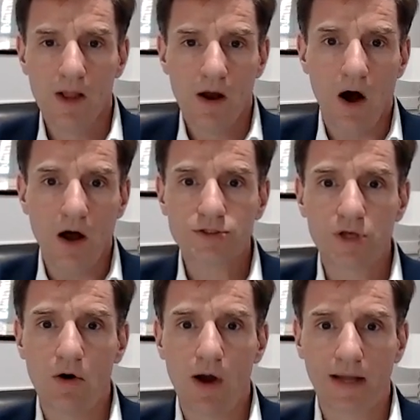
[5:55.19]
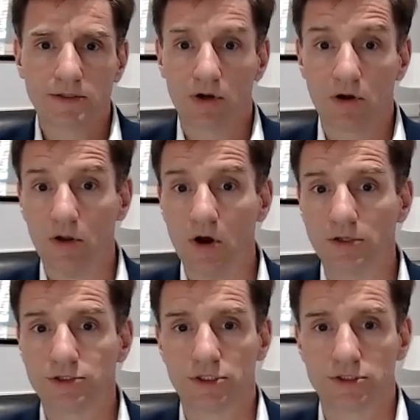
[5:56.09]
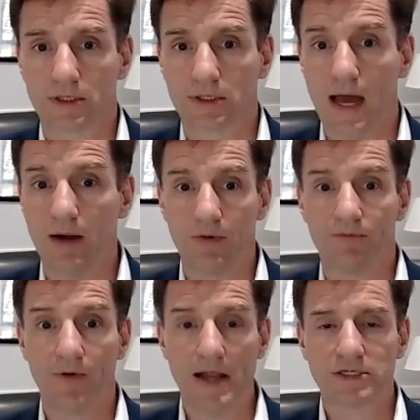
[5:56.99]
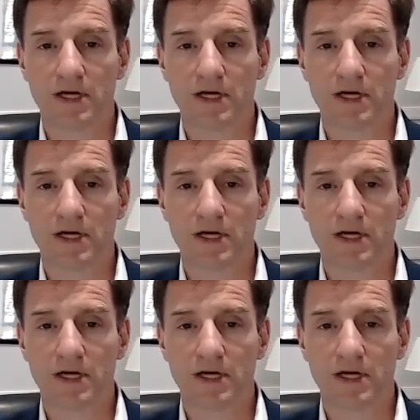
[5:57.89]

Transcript: Also, I took a look just to kind of refresh